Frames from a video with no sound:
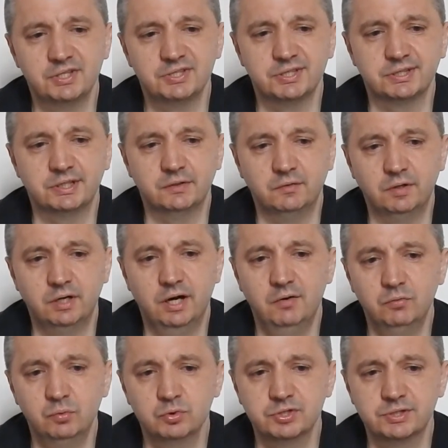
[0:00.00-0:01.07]
found out what I
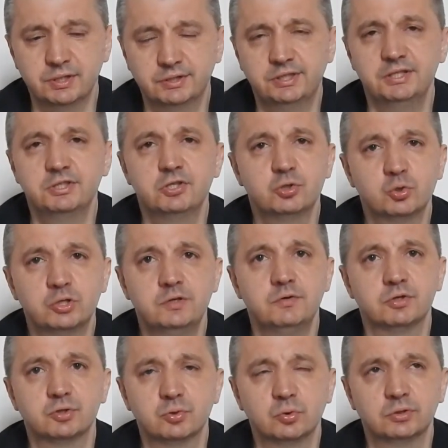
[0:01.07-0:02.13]
was accused of
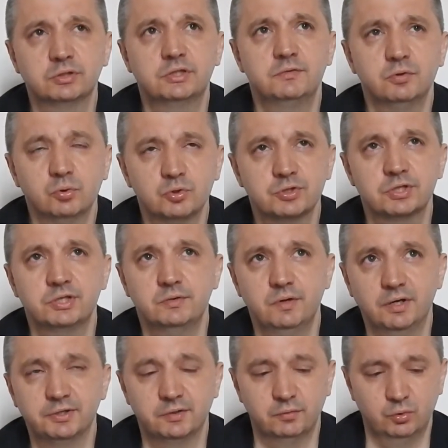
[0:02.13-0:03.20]
and condemned
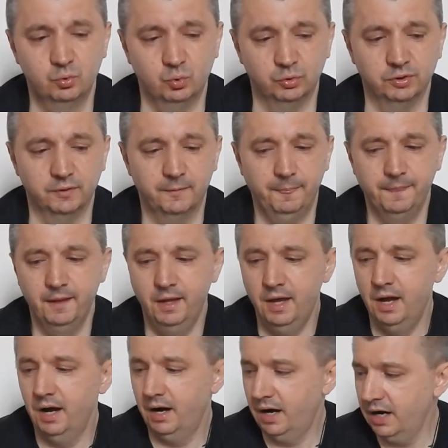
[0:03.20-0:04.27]
when I received
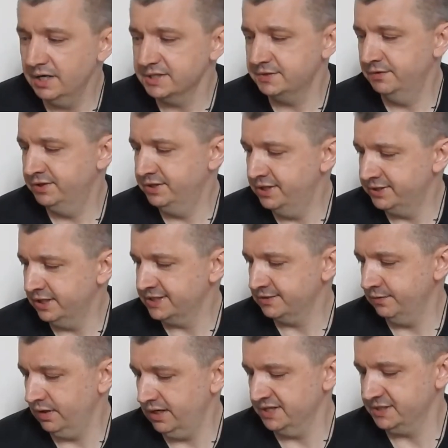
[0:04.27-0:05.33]
this illegal and
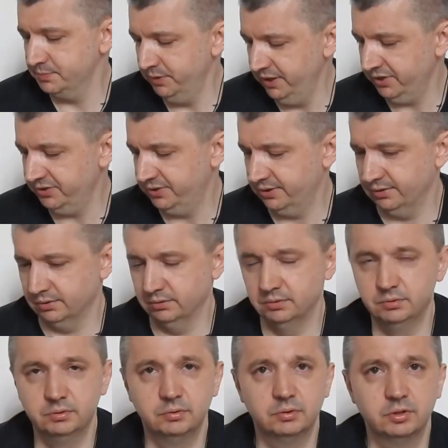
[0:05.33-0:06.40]
outrageous verdict
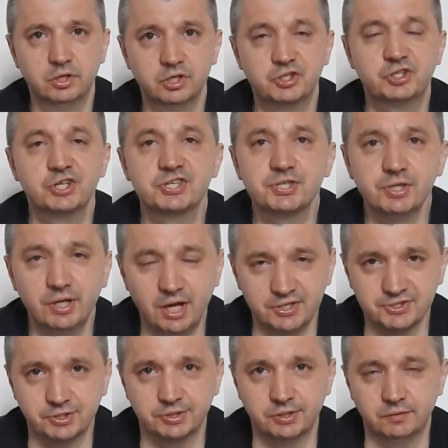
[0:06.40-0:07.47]
in my hands.
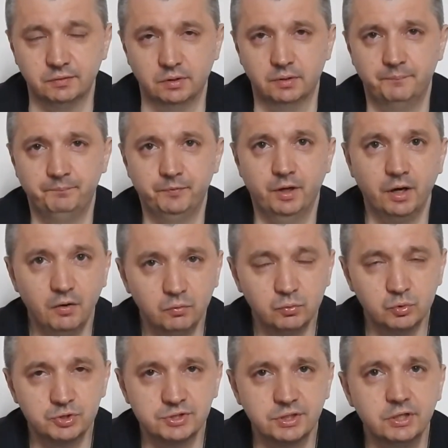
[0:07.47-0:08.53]
We have
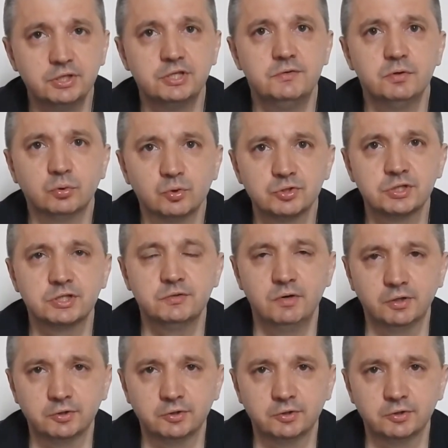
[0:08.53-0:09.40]
another expertise,